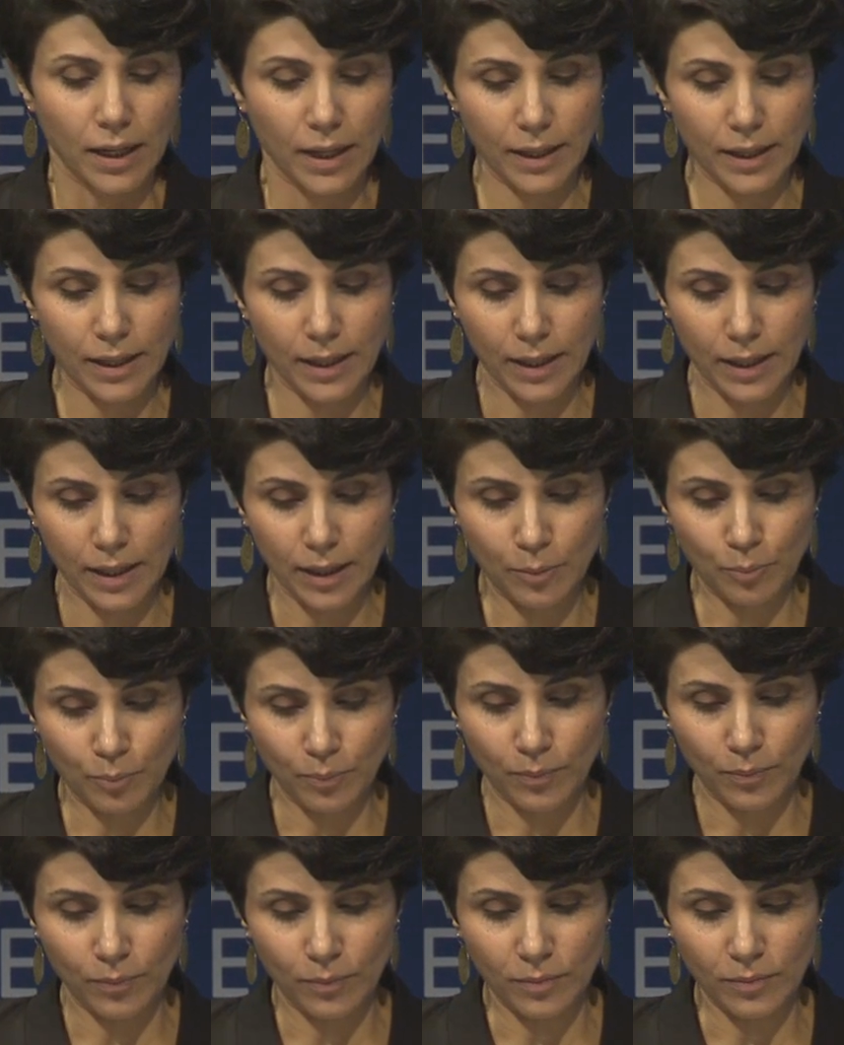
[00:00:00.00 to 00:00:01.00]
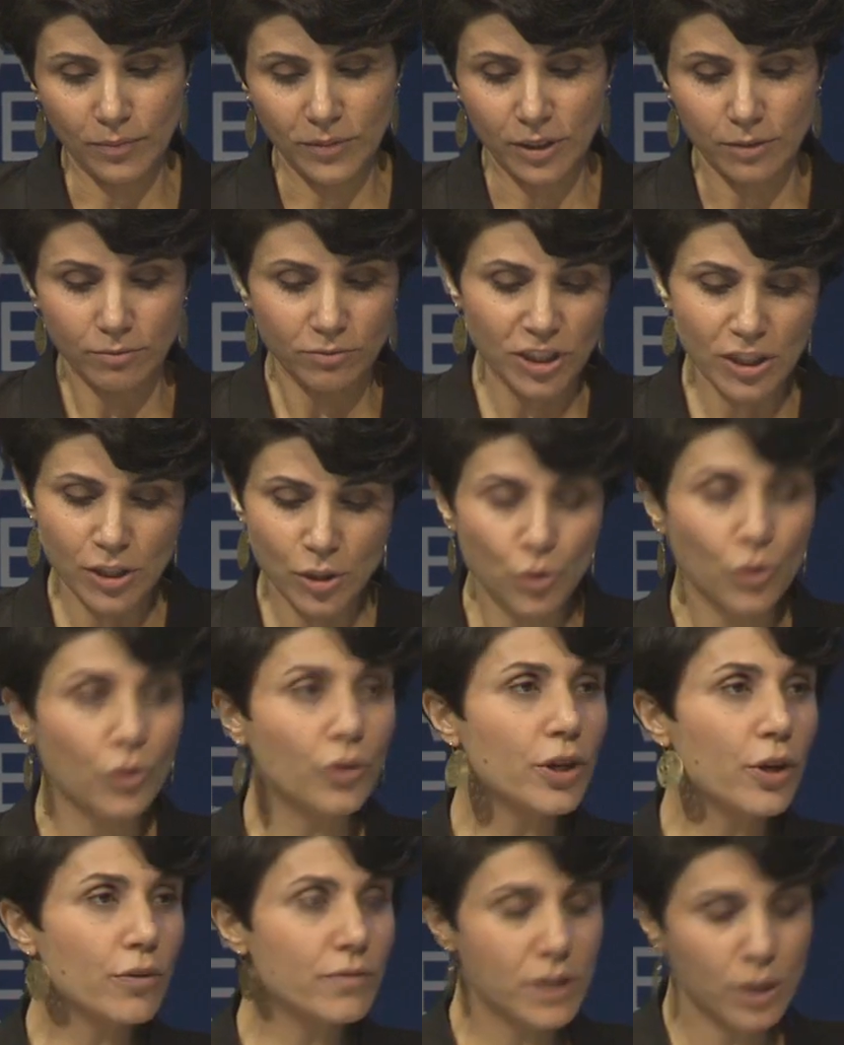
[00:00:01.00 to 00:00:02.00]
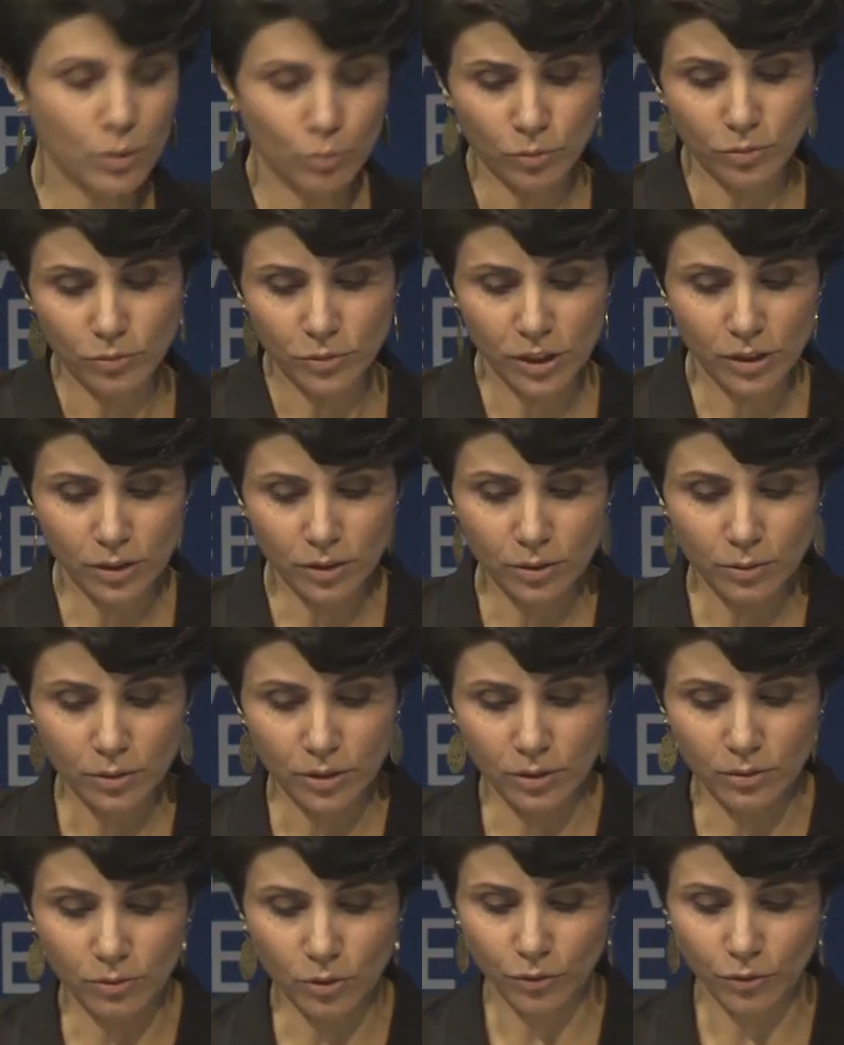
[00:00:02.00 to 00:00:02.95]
Um, the story of, the, the,